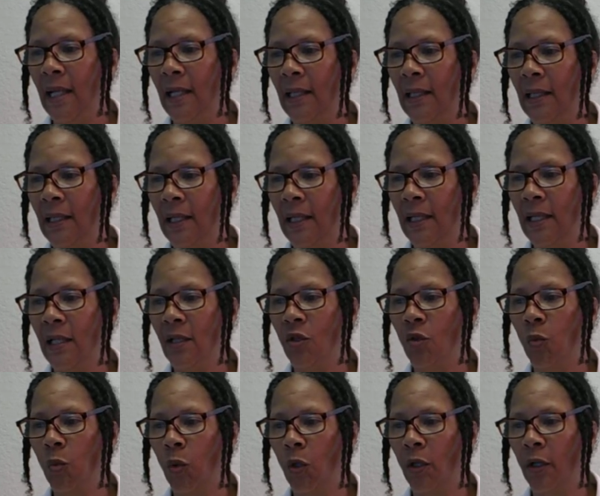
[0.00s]
These
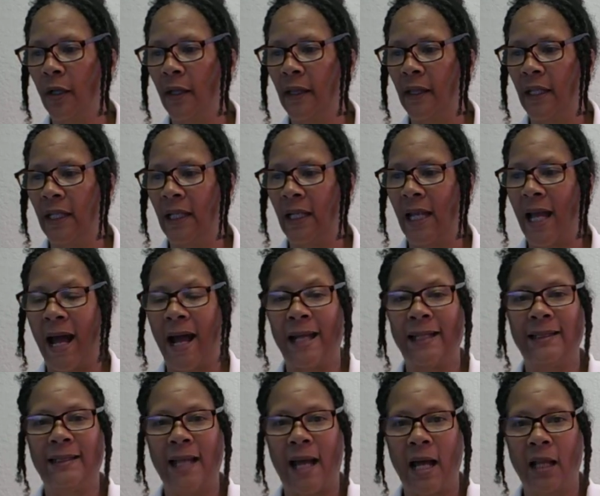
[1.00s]
were the
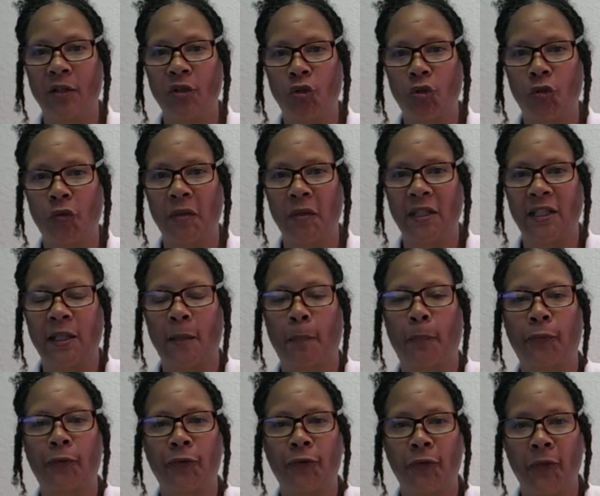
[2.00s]
idolatrous
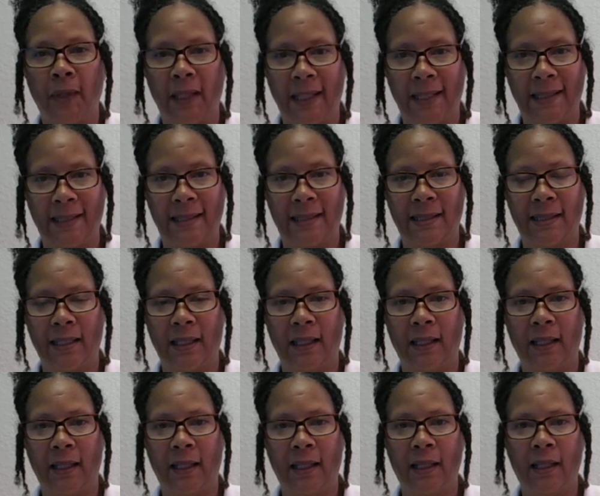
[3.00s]
priests.
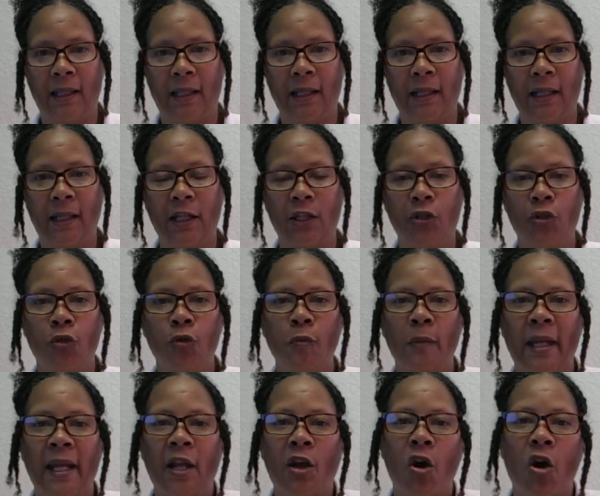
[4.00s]
You
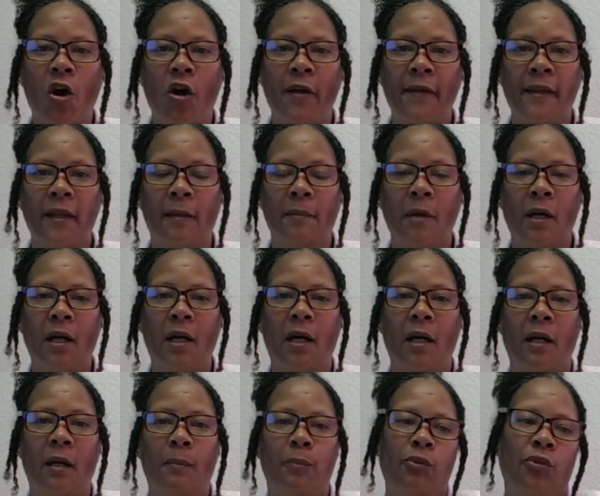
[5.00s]
may call them
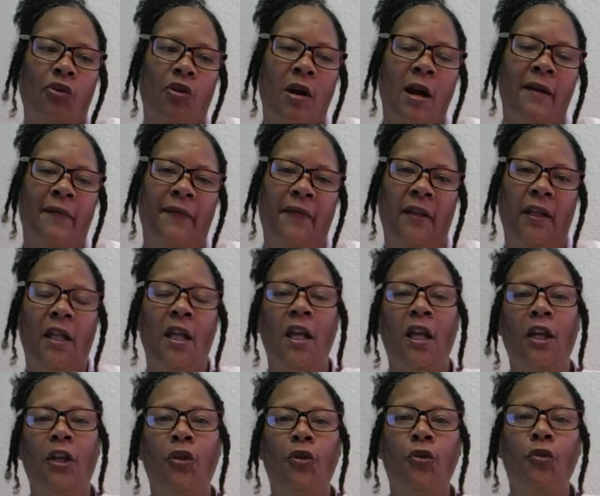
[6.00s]
a prophet.
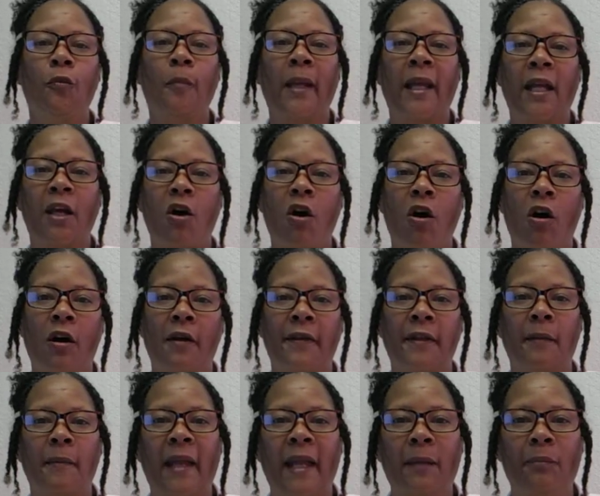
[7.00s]
You may call them
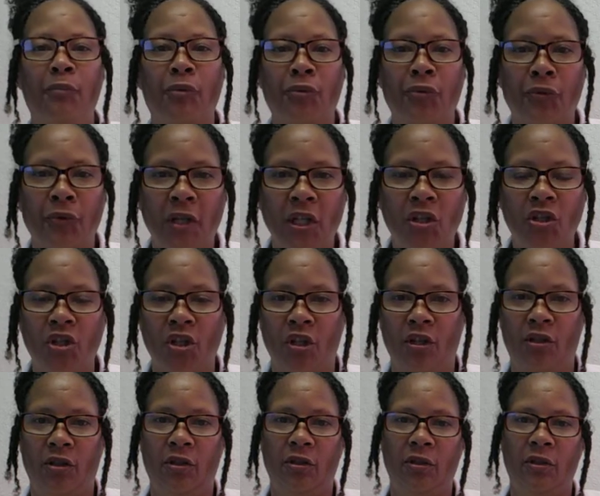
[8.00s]
a preacher.
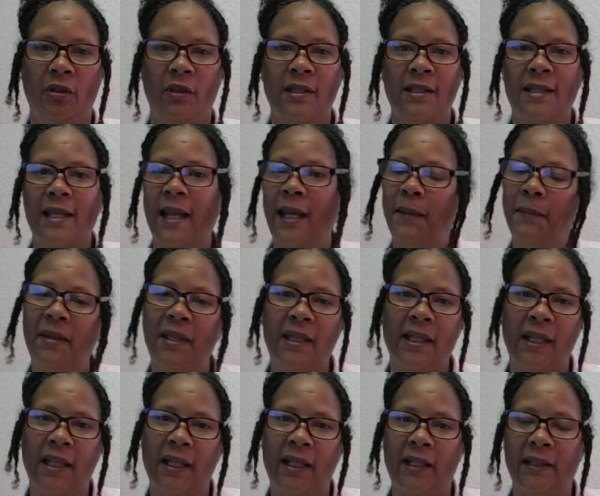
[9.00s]
Same
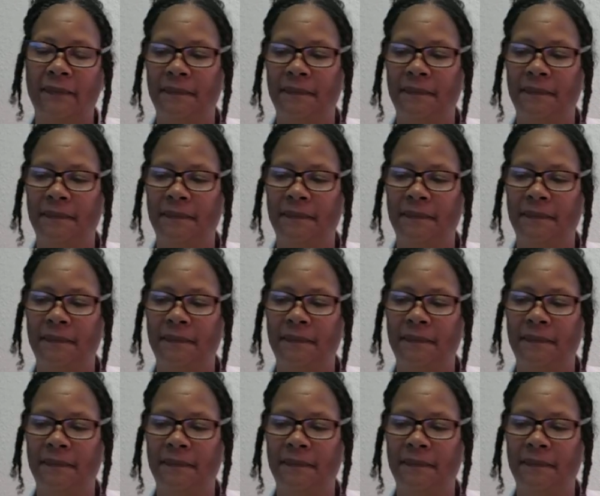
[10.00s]
thing.